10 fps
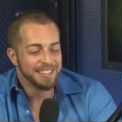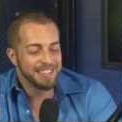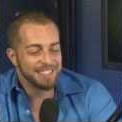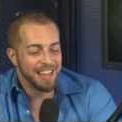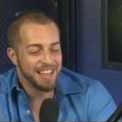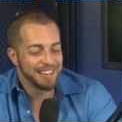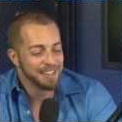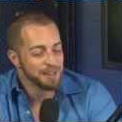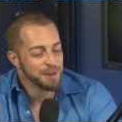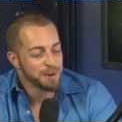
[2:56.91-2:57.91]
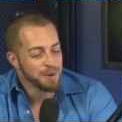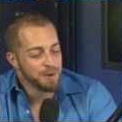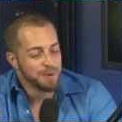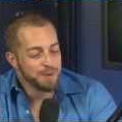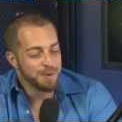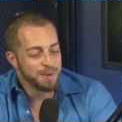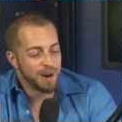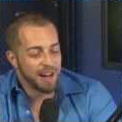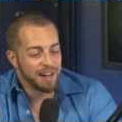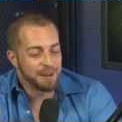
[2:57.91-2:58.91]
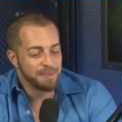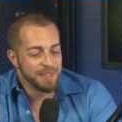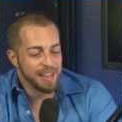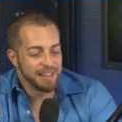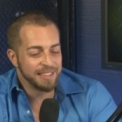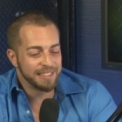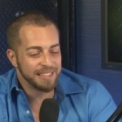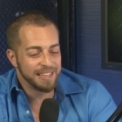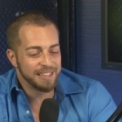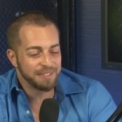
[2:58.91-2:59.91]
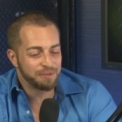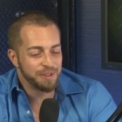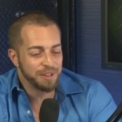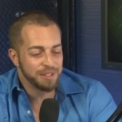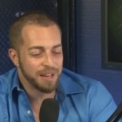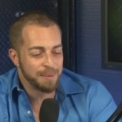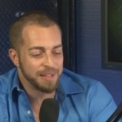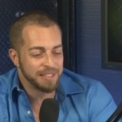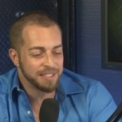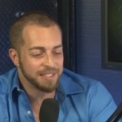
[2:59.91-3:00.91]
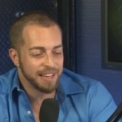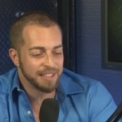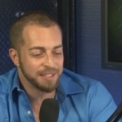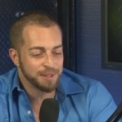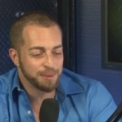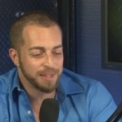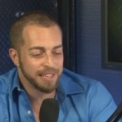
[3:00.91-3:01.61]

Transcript: this is like, woo, um, it, it feels, I mean, this is like, this is what